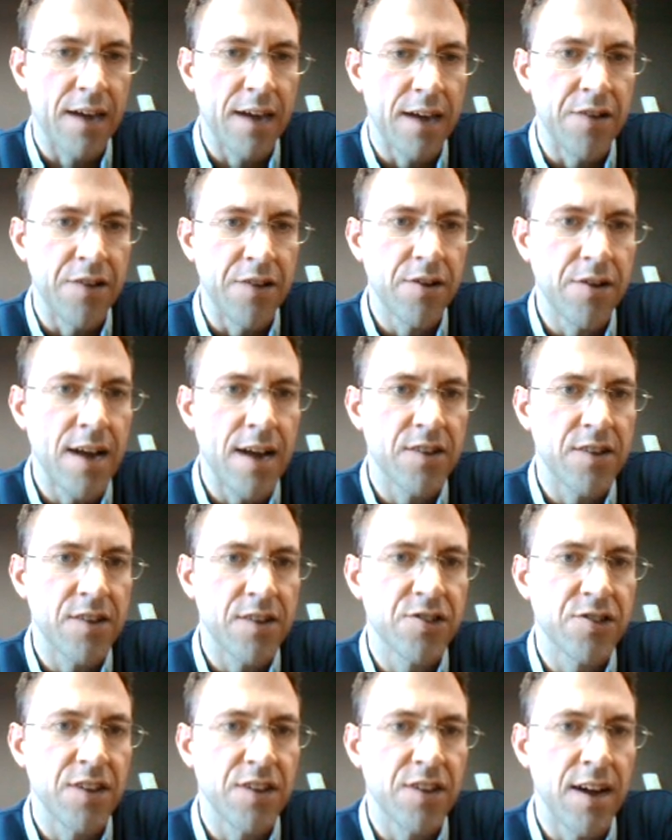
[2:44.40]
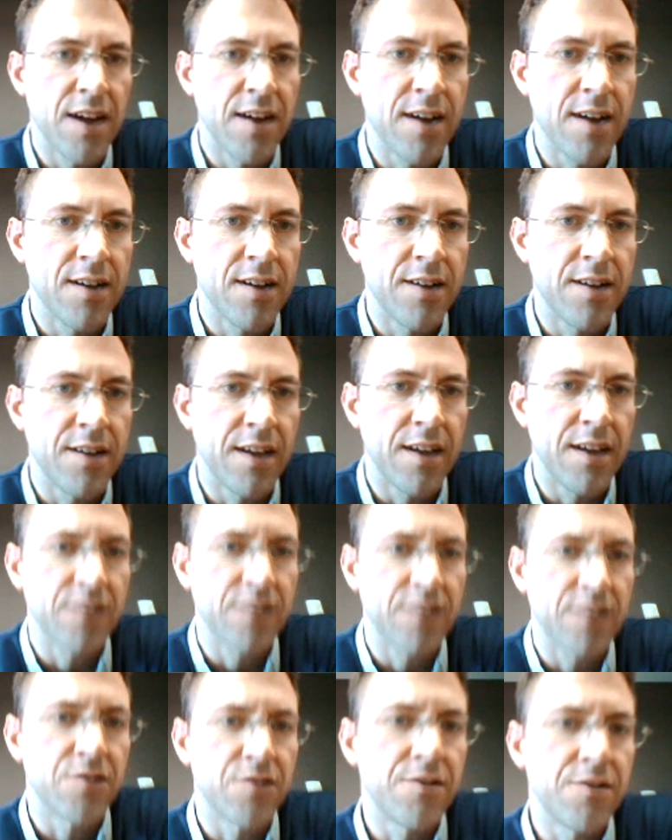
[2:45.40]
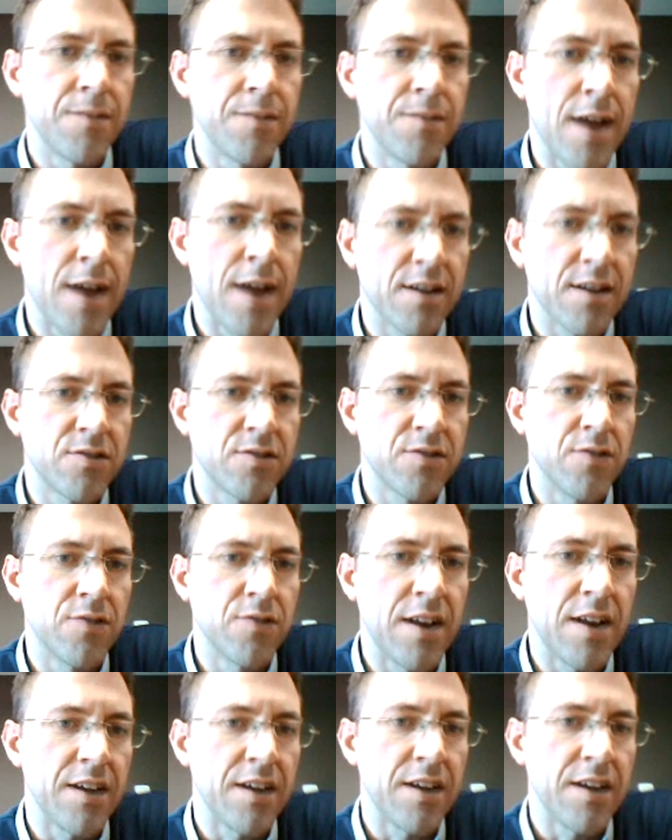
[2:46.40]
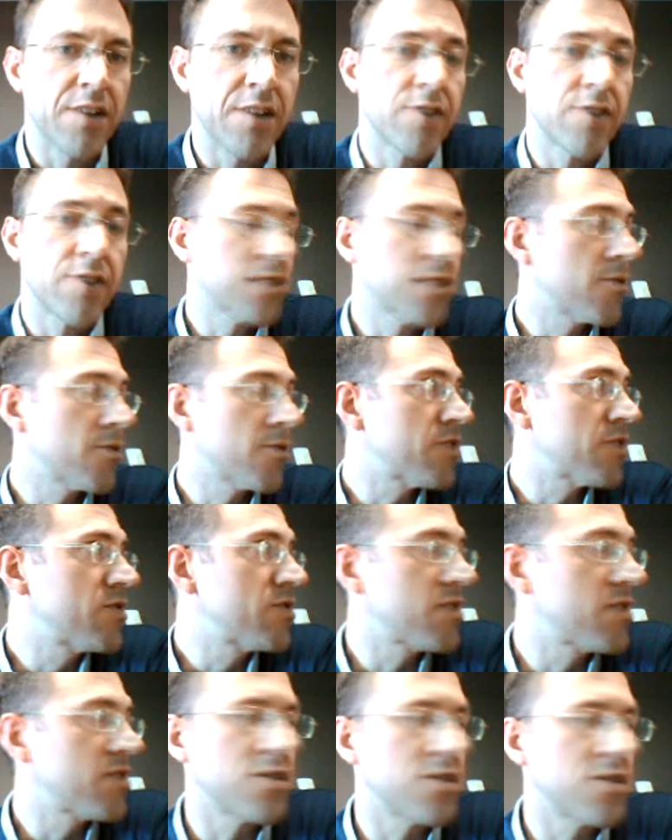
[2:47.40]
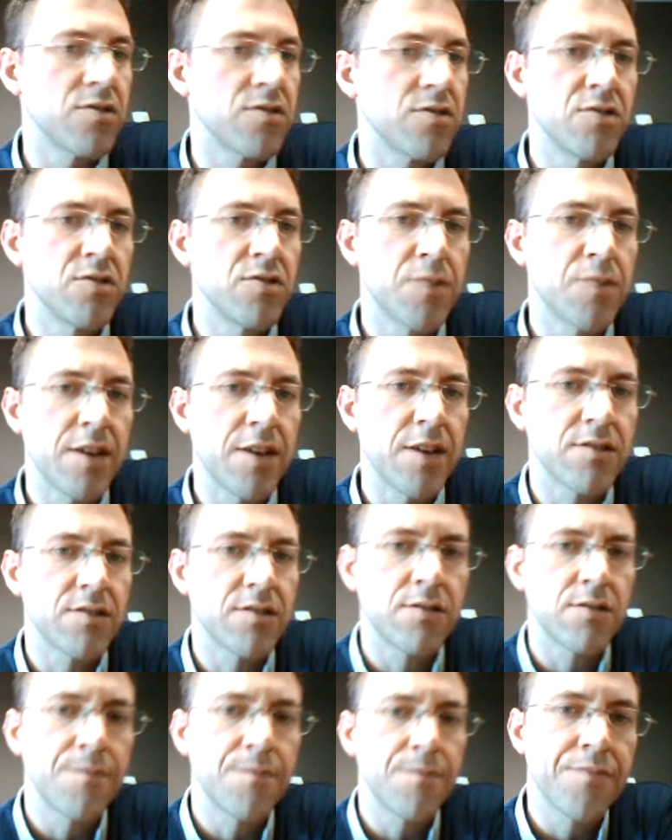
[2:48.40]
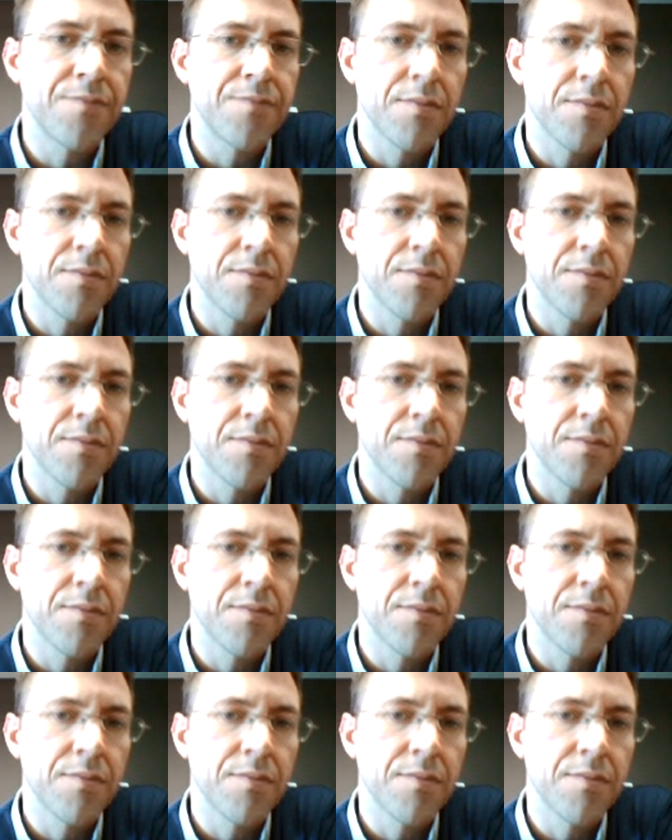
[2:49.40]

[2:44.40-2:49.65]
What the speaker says: And you can actually add answer feedback to any incorrect questions that the students may answer,